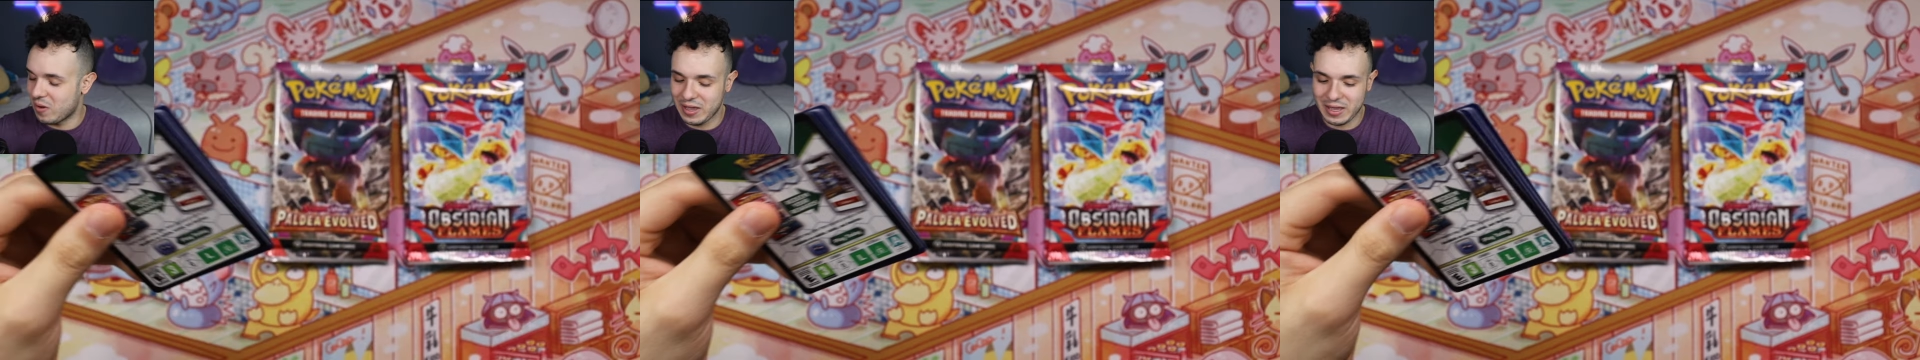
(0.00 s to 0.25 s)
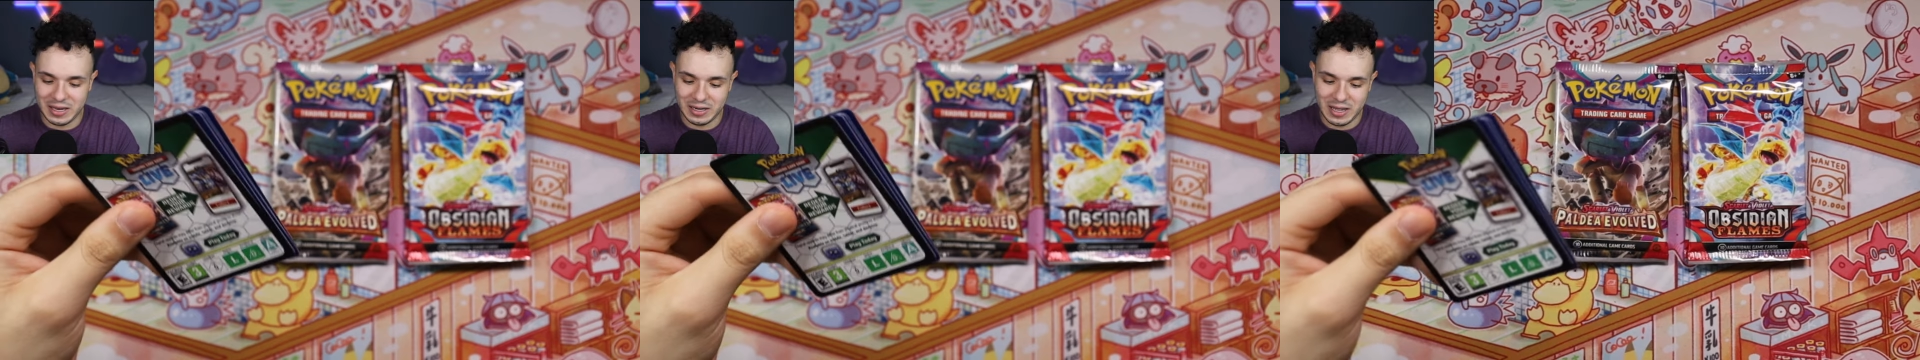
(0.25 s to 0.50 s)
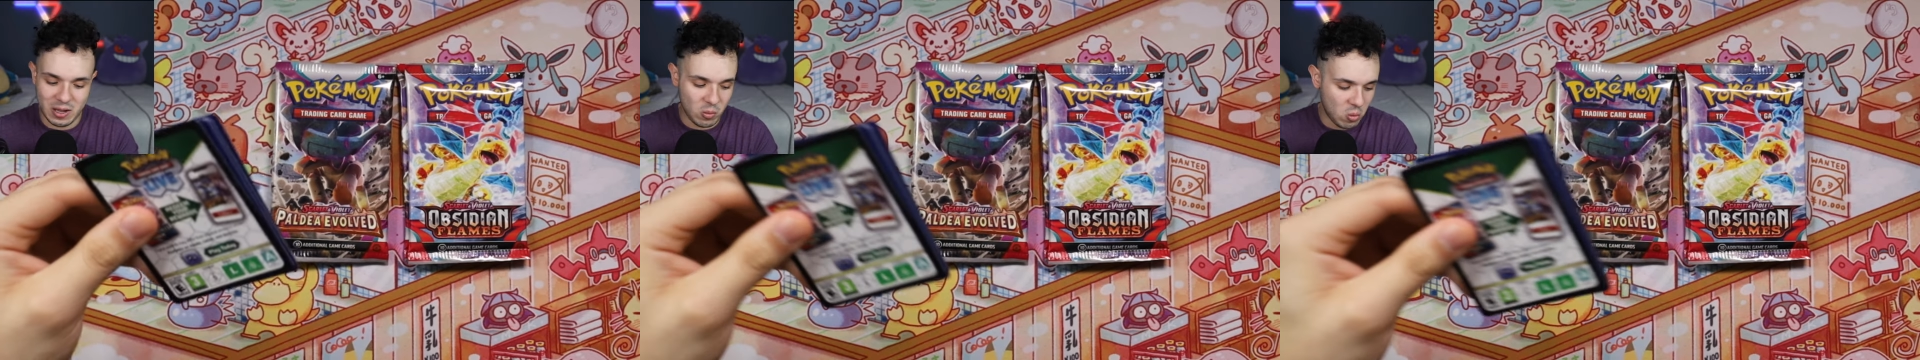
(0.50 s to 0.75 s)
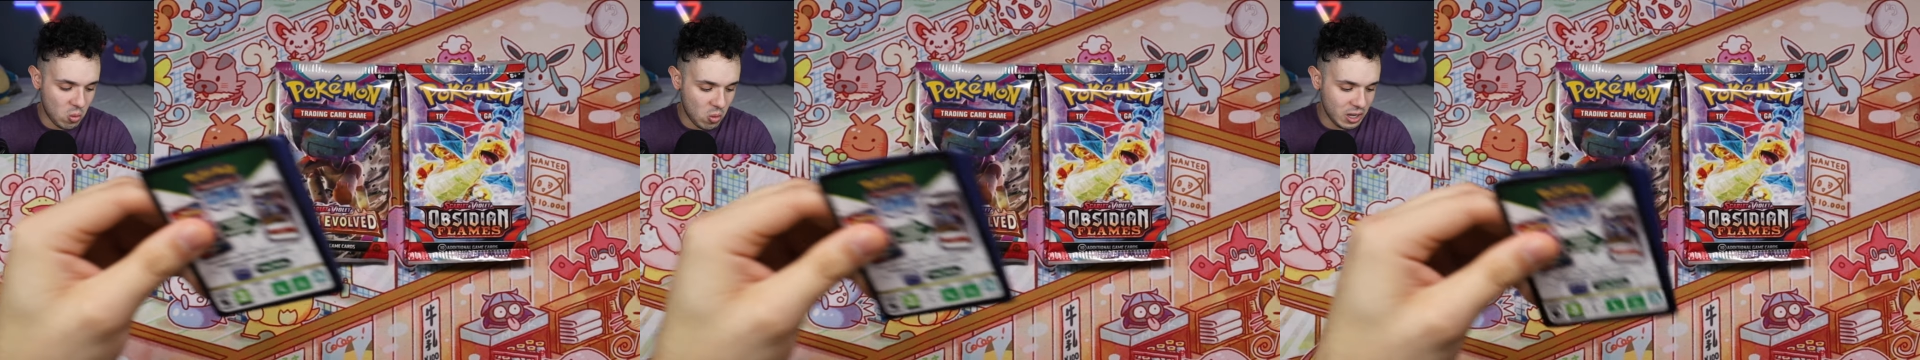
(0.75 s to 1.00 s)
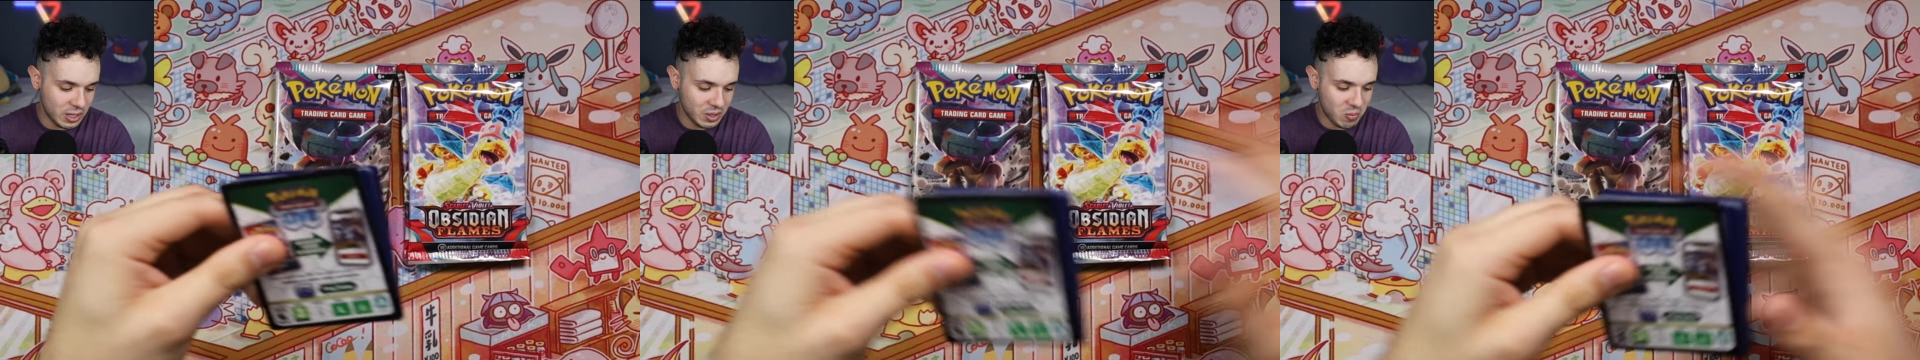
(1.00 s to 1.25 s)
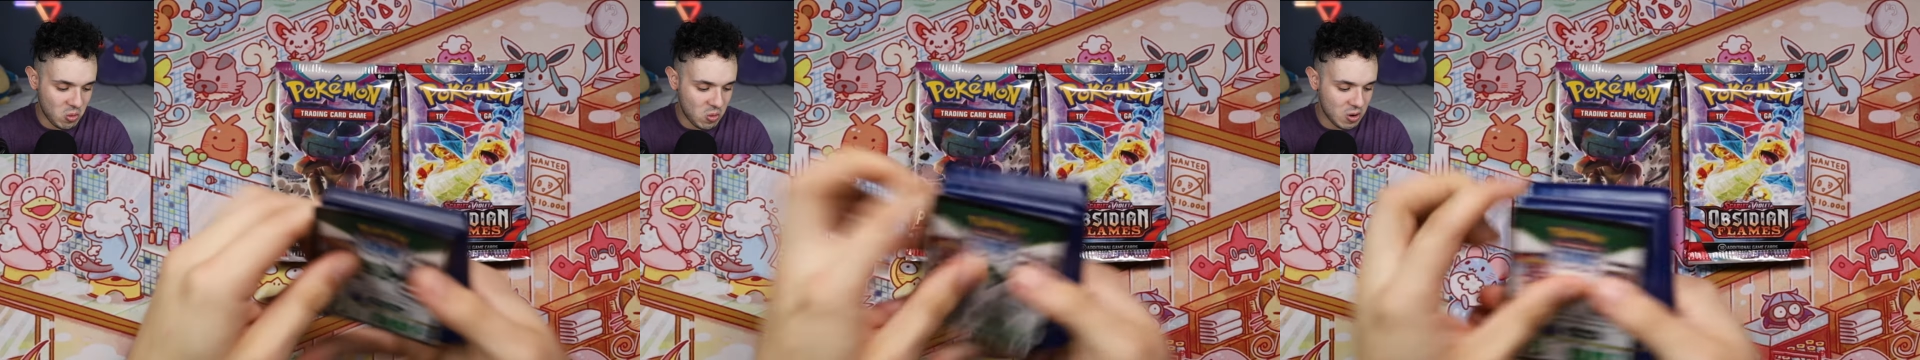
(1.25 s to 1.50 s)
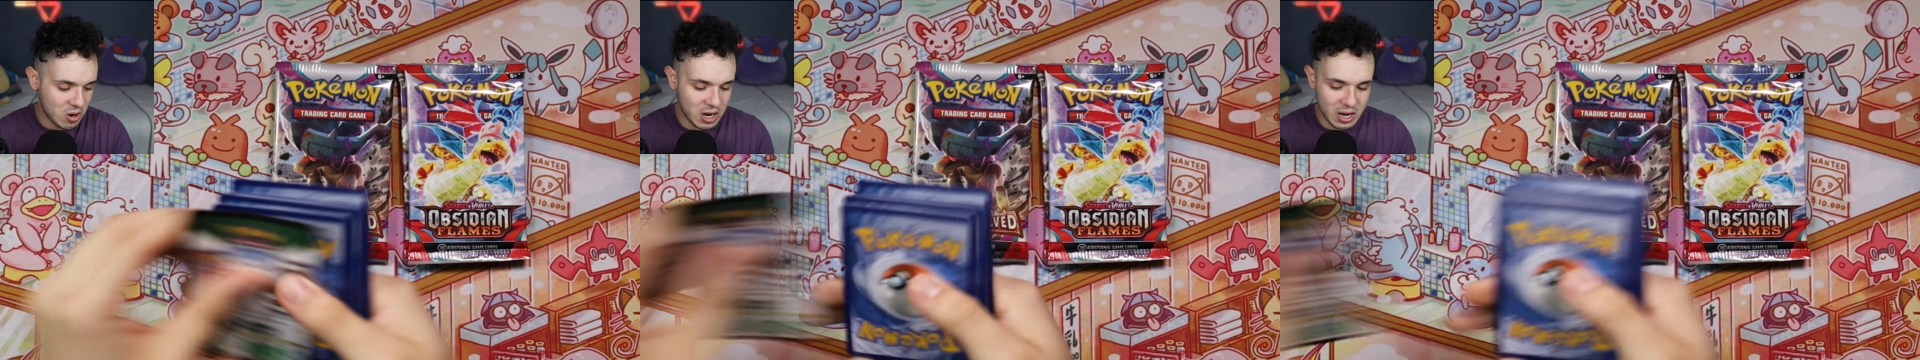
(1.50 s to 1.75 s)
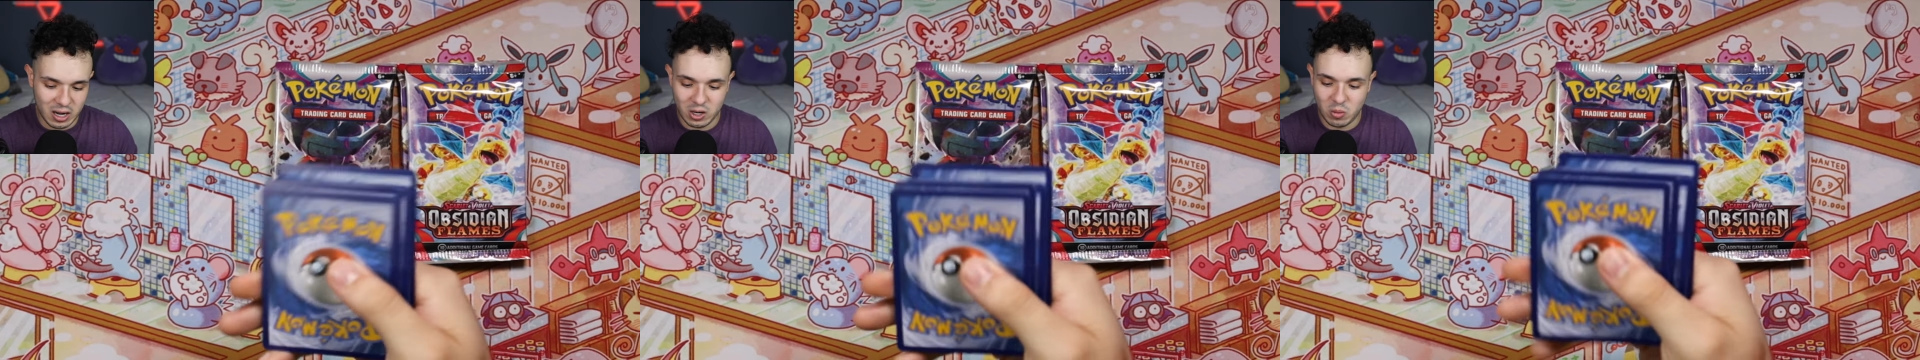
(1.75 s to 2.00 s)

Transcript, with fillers: and get 1 more,